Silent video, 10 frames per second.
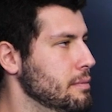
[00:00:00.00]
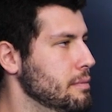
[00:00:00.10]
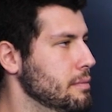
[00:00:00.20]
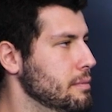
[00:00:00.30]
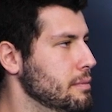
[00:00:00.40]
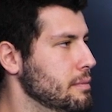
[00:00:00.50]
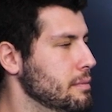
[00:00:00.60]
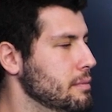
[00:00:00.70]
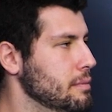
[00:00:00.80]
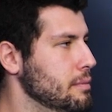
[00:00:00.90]

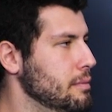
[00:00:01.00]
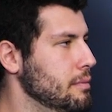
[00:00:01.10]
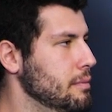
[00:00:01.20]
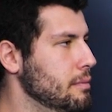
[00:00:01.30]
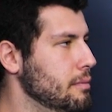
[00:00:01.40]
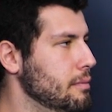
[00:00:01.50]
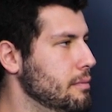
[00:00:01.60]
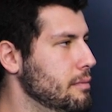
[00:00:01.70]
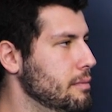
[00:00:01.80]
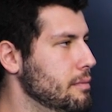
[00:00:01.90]

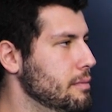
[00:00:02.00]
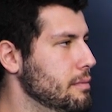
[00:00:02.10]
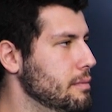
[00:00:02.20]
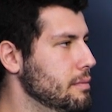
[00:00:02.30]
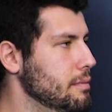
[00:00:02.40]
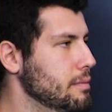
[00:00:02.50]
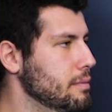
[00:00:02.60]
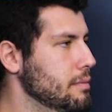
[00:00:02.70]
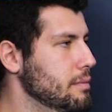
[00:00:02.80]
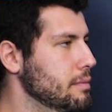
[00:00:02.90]

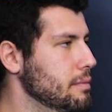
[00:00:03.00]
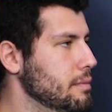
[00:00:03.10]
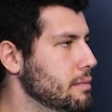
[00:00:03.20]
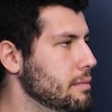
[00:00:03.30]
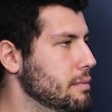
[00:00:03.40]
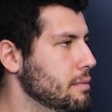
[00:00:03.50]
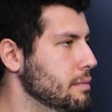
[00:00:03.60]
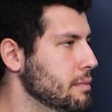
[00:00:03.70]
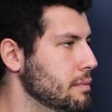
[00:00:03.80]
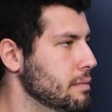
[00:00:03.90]

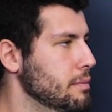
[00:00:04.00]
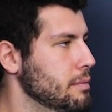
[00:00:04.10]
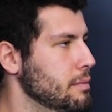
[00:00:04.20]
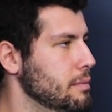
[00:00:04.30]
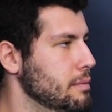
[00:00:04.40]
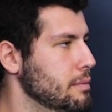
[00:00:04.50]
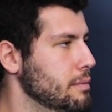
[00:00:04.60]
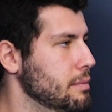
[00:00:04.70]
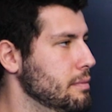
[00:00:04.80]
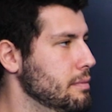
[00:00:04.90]

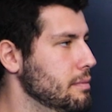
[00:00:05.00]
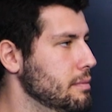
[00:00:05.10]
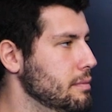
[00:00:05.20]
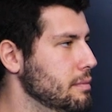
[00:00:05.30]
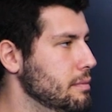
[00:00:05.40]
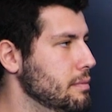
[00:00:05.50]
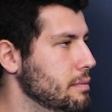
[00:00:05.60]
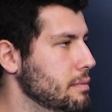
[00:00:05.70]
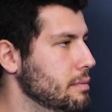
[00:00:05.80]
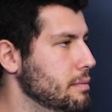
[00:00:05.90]

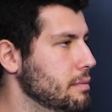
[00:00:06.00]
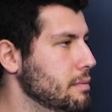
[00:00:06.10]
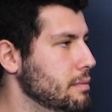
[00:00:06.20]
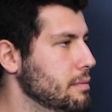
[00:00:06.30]
This person isn't speaking.